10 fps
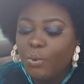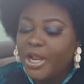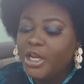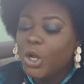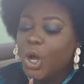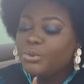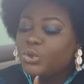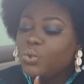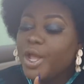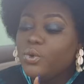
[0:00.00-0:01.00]
When it comes
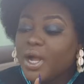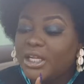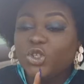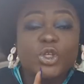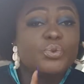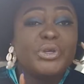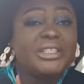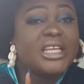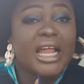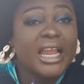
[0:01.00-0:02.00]
to when you can just
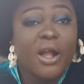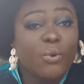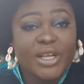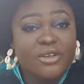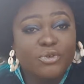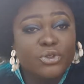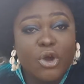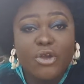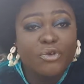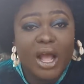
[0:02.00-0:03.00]
speak their language, even
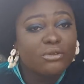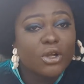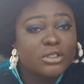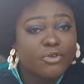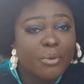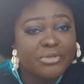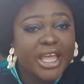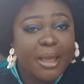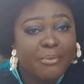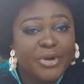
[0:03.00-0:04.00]
though you are not from
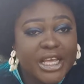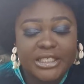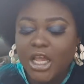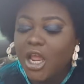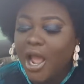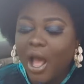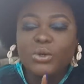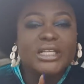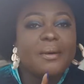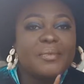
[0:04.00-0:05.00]
their place,
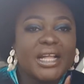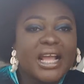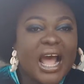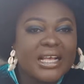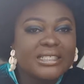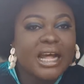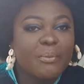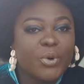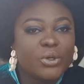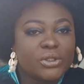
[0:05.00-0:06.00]
Hausa man has
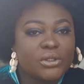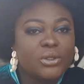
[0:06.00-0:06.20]
that bond.